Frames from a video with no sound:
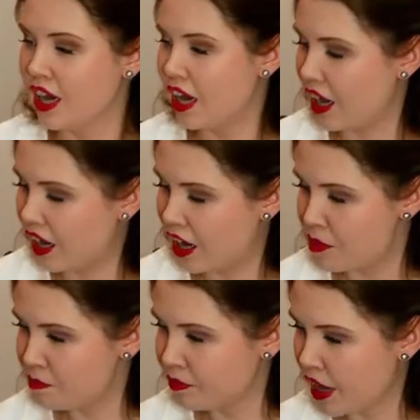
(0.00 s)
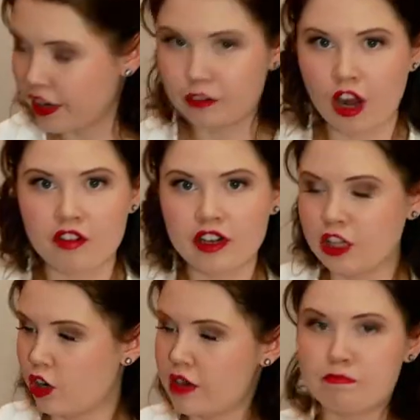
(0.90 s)
And I've currently
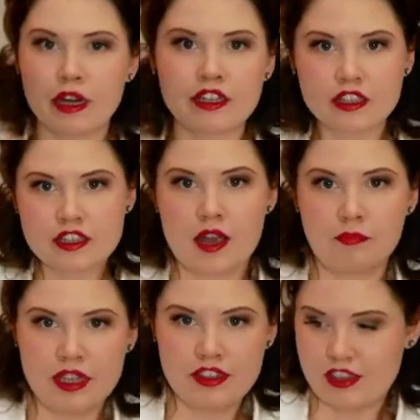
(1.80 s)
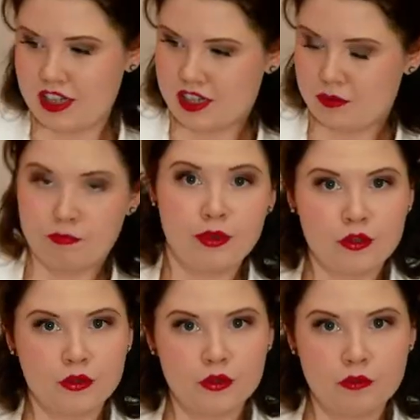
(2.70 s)
got it bundled up in this
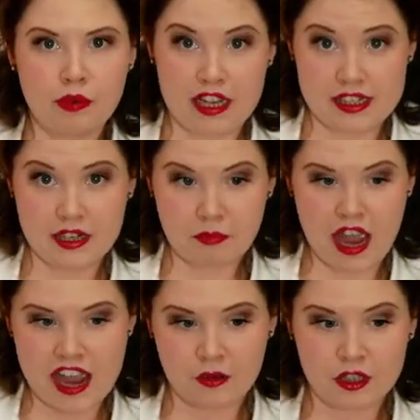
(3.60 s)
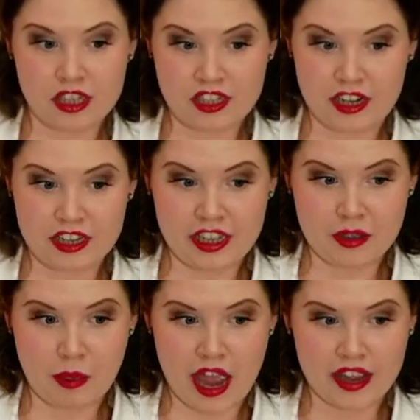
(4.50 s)
blue plastic bag, which is an IKEA
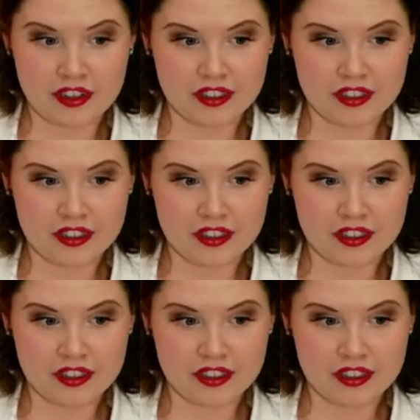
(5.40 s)
bag.